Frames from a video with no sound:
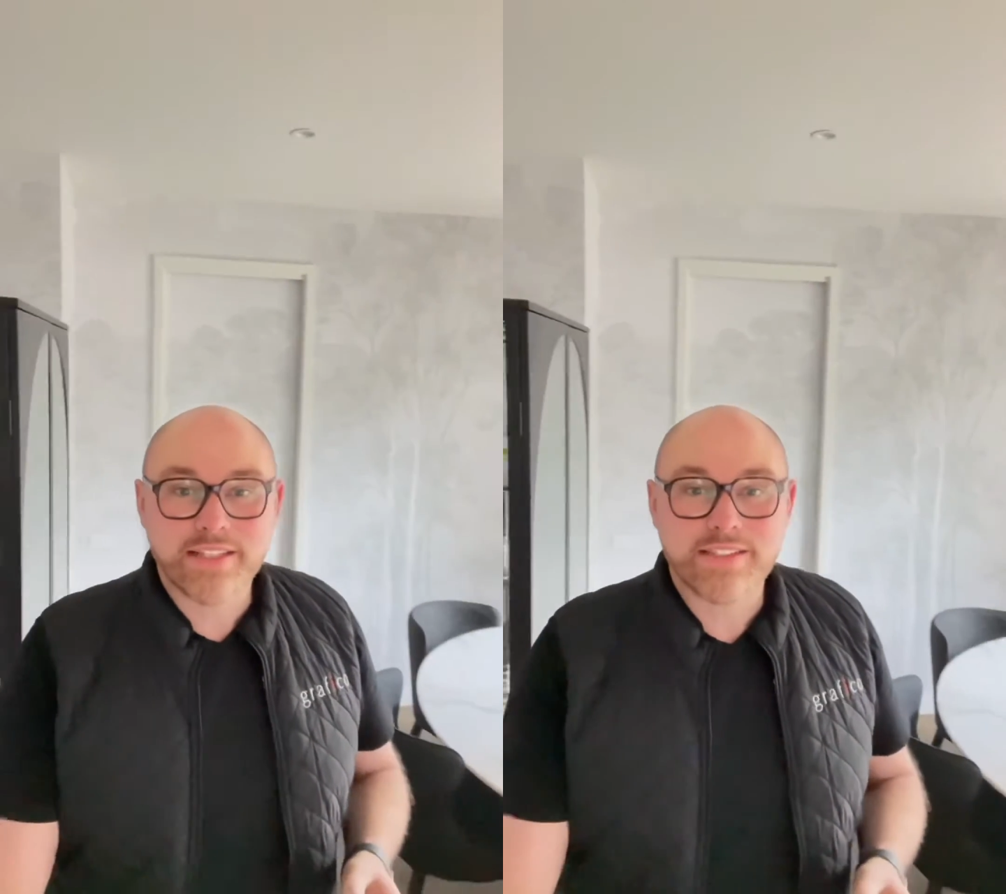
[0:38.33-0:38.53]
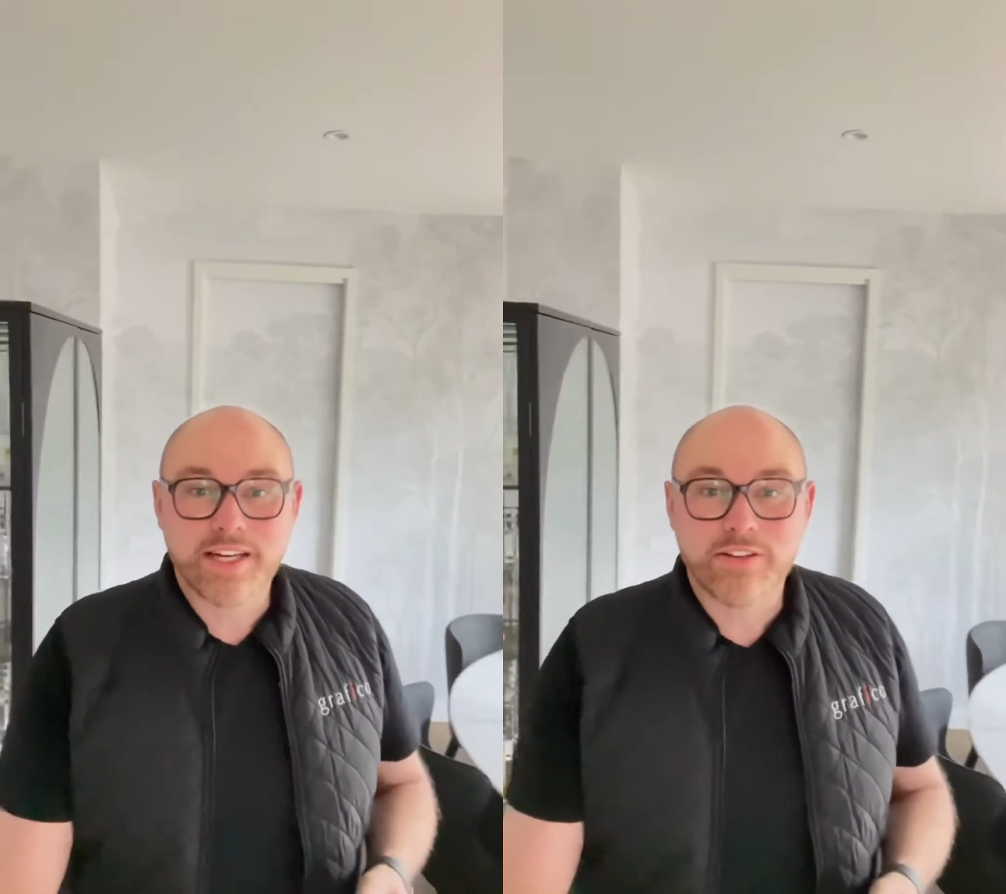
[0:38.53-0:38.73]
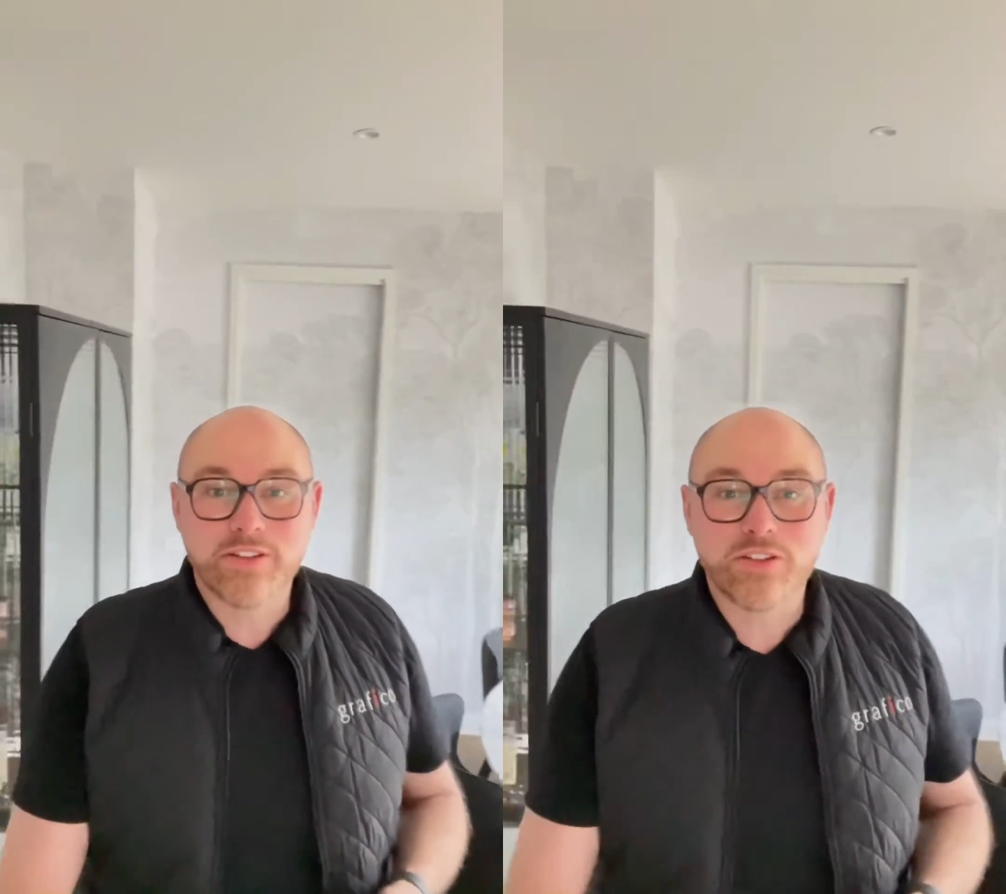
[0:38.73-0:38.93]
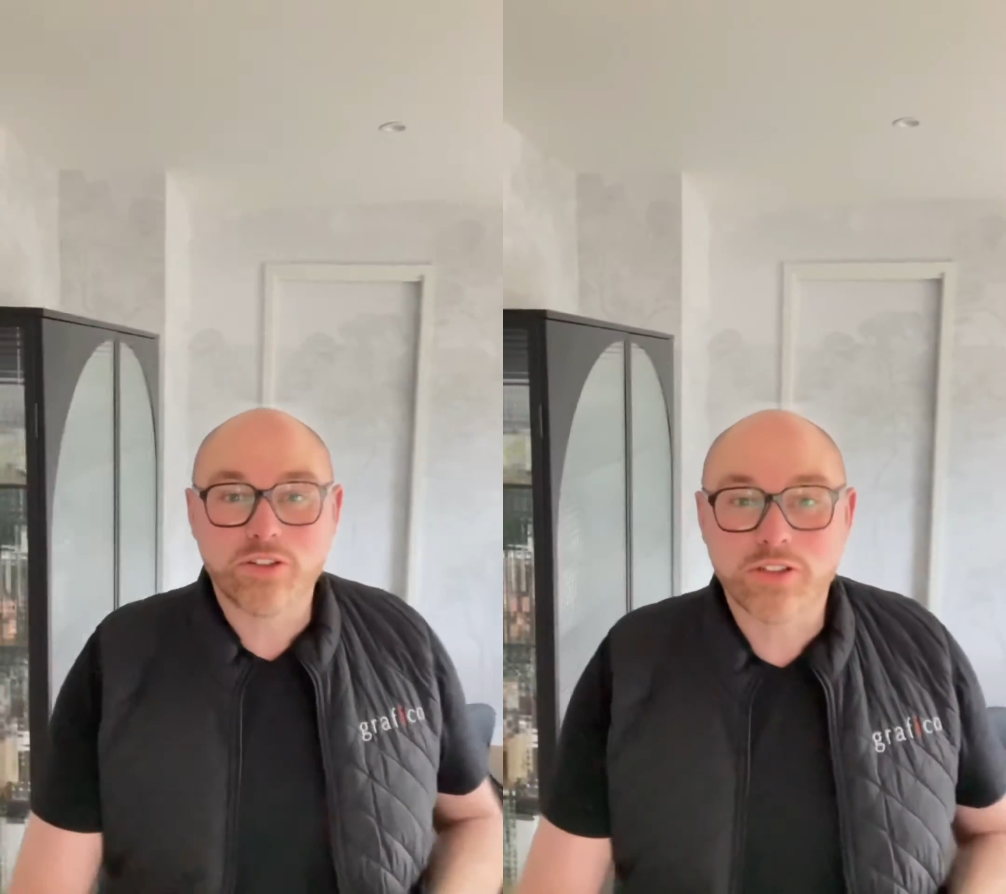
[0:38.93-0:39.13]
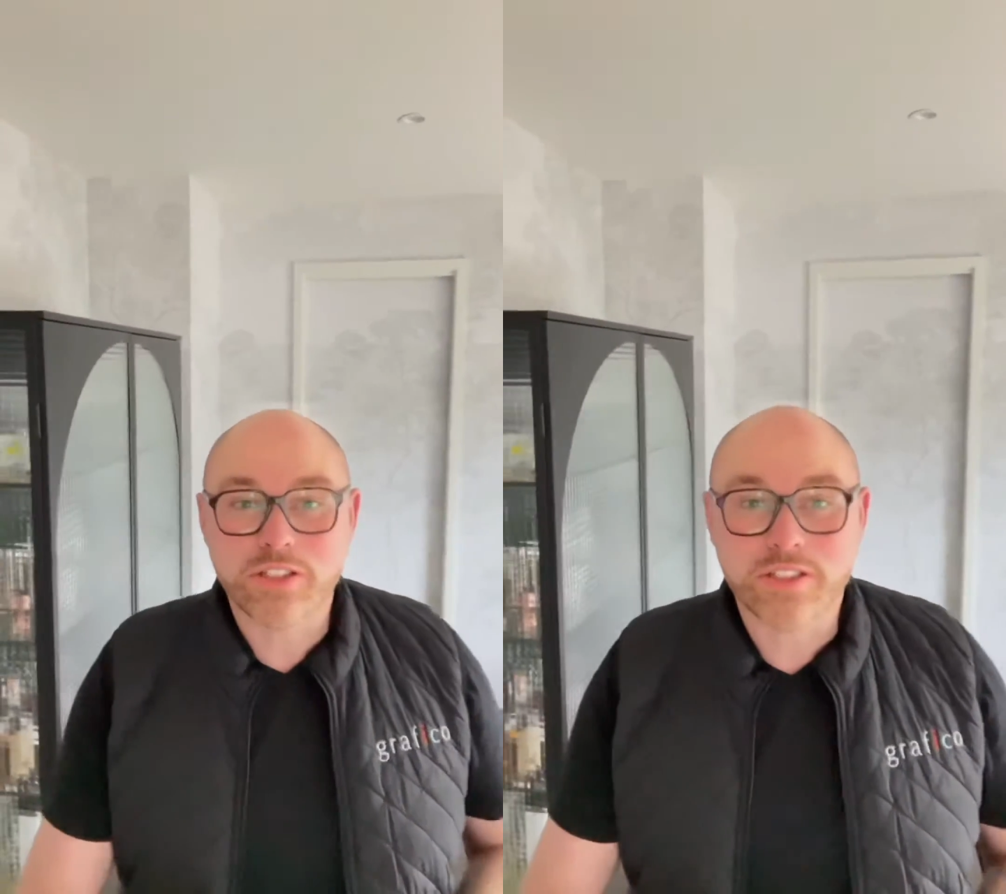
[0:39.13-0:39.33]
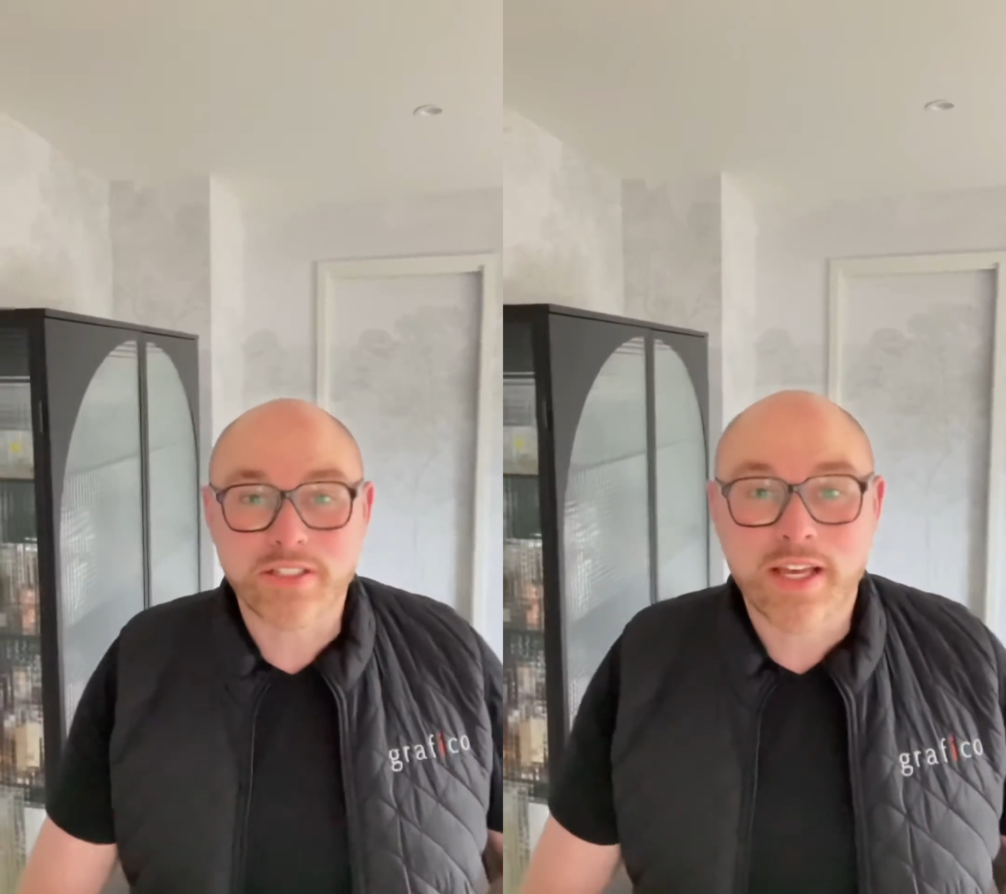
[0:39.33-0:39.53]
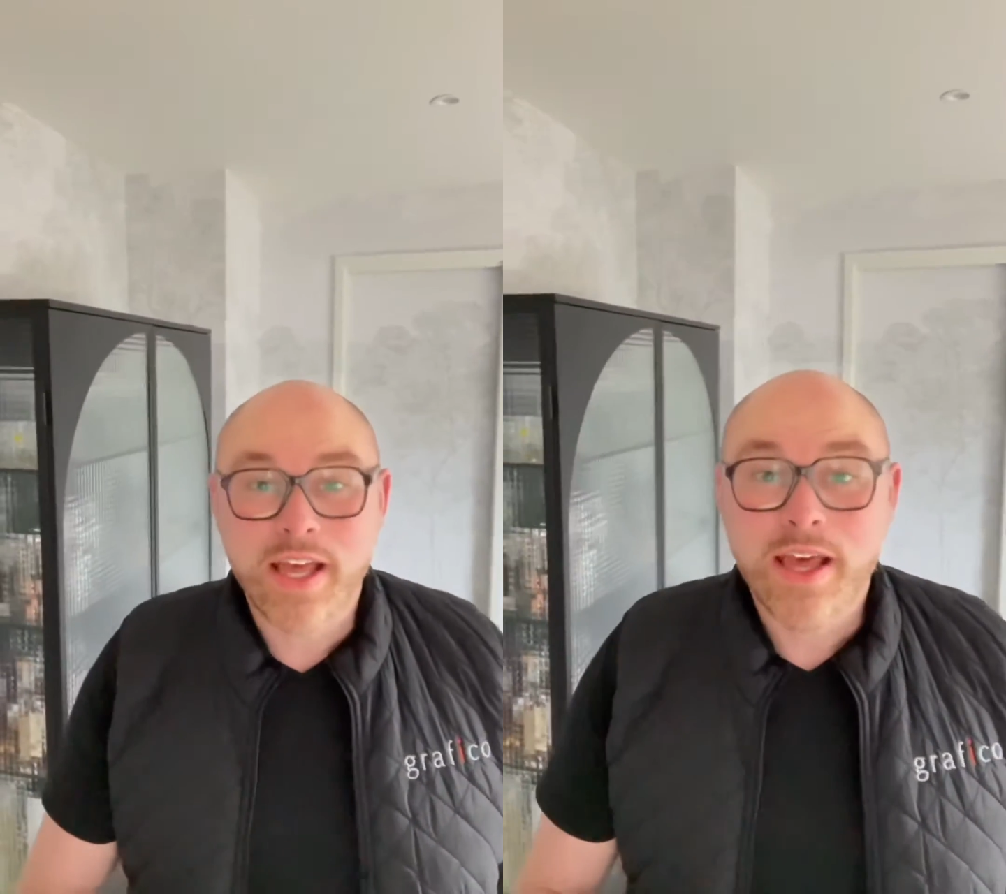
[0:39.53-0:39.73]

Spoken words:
Sarah and George's